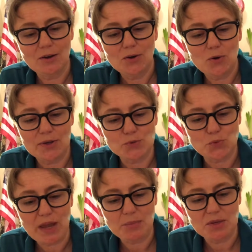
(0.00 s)
who has
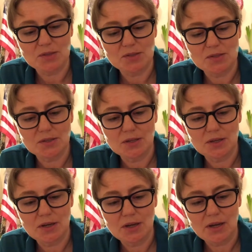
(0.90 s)
rabies
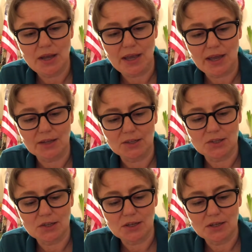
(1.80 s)

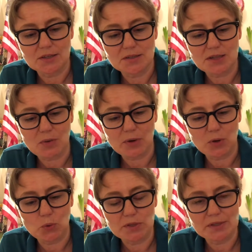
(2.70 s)
and someone
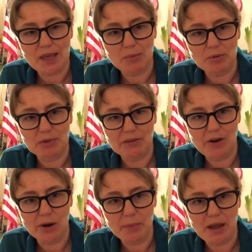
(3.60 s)
who is capable of
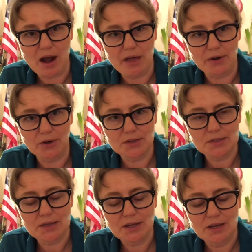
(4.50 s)
harming others.